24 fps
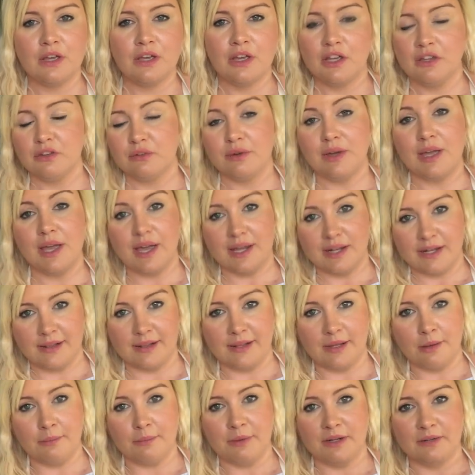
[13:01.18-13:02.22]
So I added a
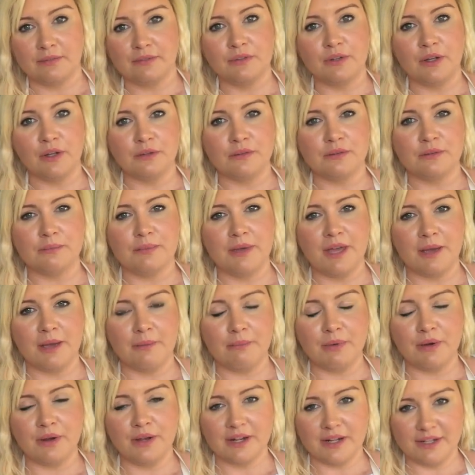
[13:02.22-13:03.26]
little bit of salt and
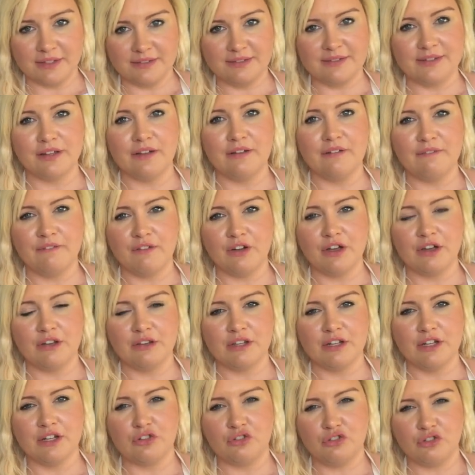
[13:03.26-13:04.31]
pepper, and I still found
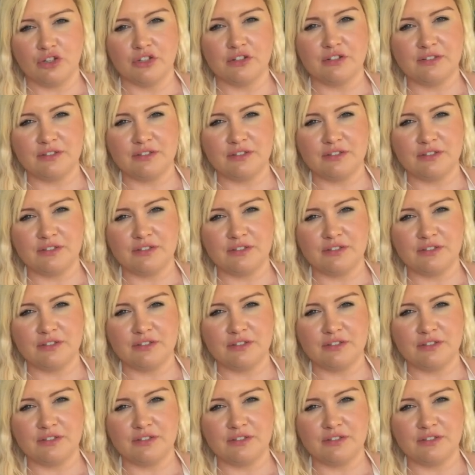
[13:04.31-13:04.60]
that it just